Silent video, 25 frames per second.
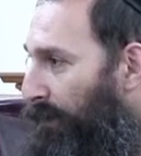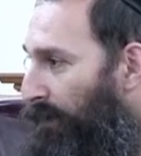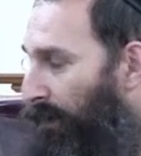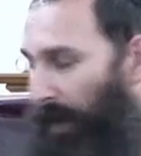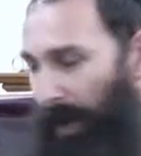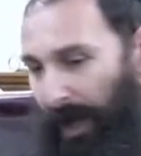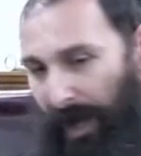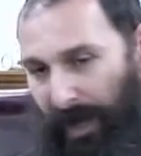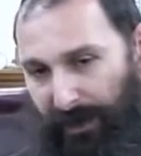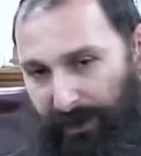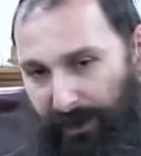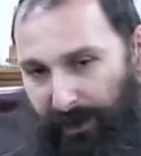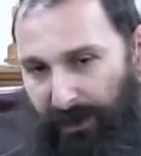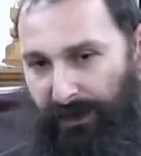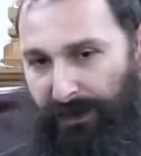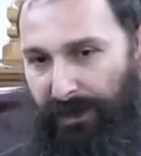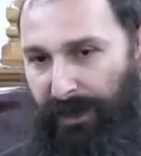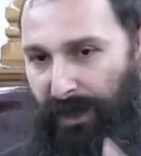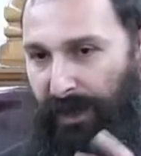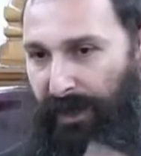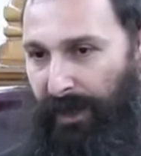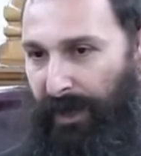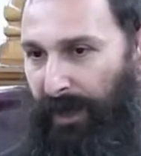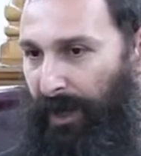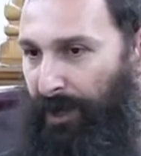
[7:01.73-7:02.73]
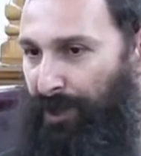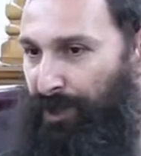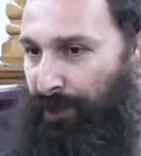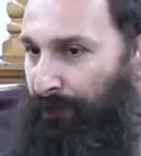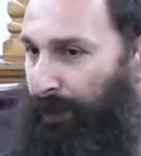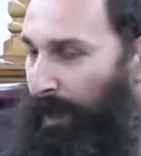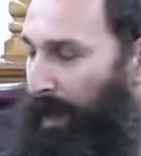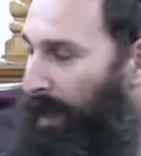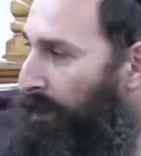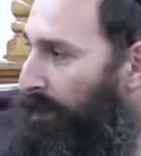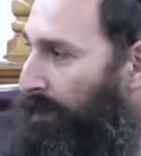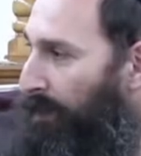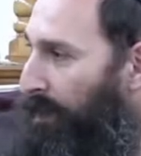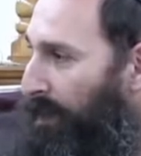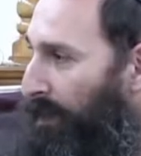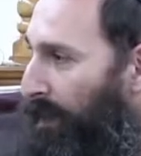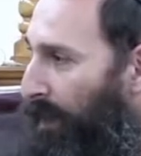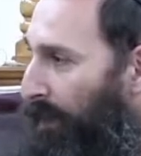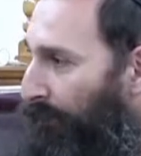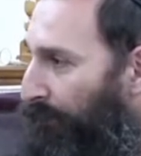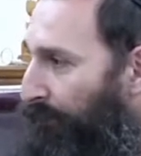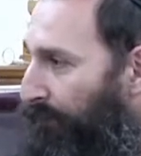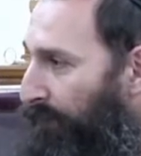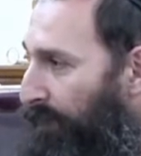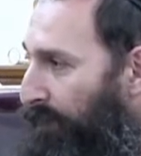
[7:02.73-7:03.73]
I didn't say kriyat shema in
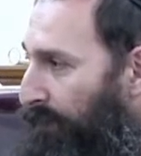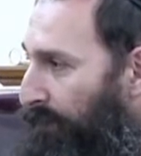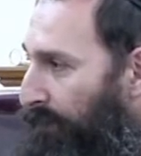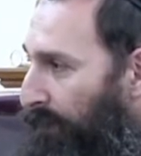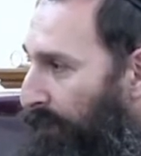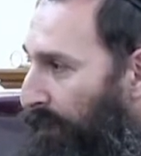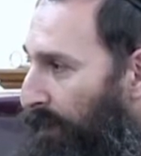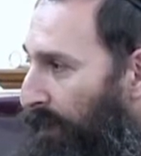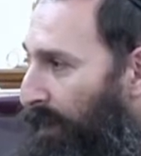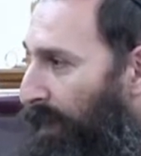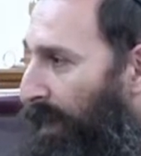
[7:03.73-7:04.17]
Arvit,